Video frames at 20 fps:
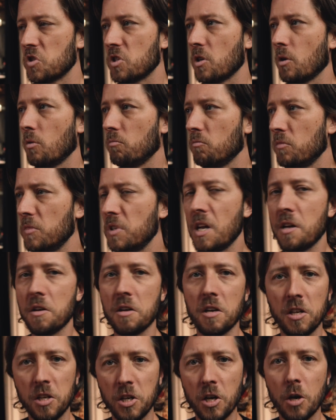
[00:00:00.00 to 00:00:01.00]
So,
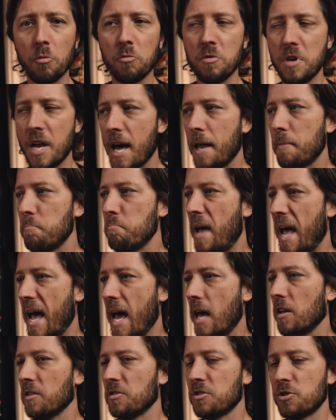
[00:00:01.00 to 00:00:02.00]
you know, not
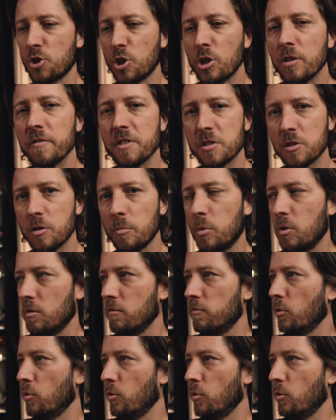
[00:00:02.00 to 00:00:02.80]
bad, a serviceable